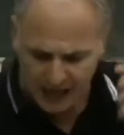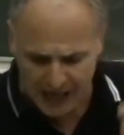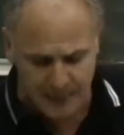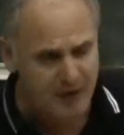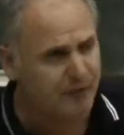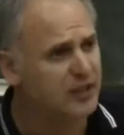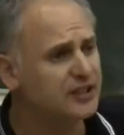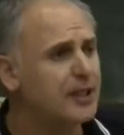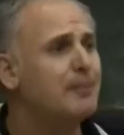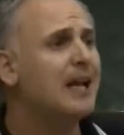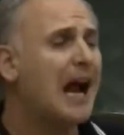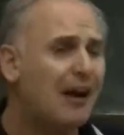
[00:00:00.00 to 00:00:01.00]
And therefore the
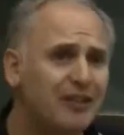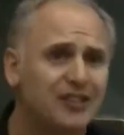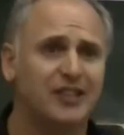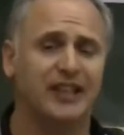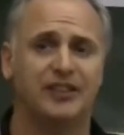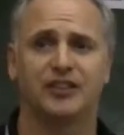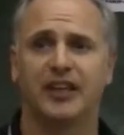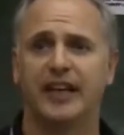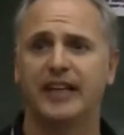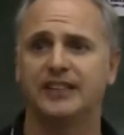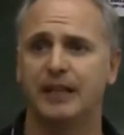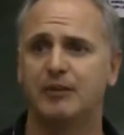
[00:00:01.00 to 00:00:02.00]
similarities,
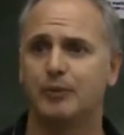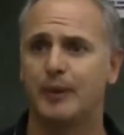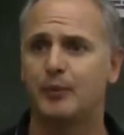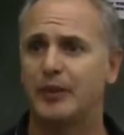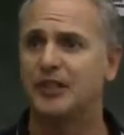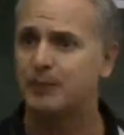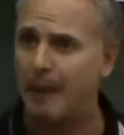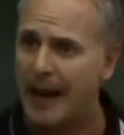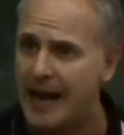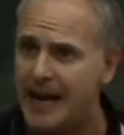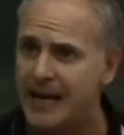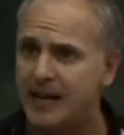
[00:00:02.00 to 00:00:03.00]
it seems, between
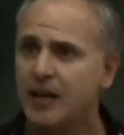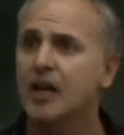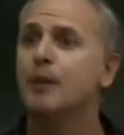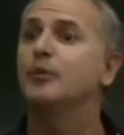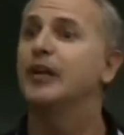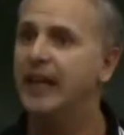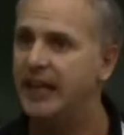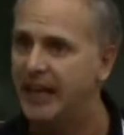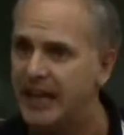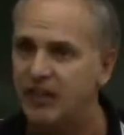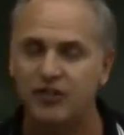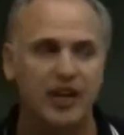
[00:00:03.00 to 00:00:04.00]
Spain, between in
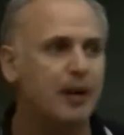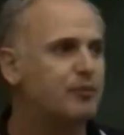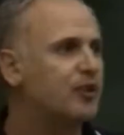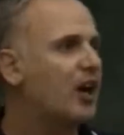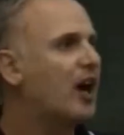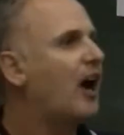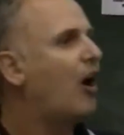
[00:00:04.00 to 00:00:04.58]
Egypt,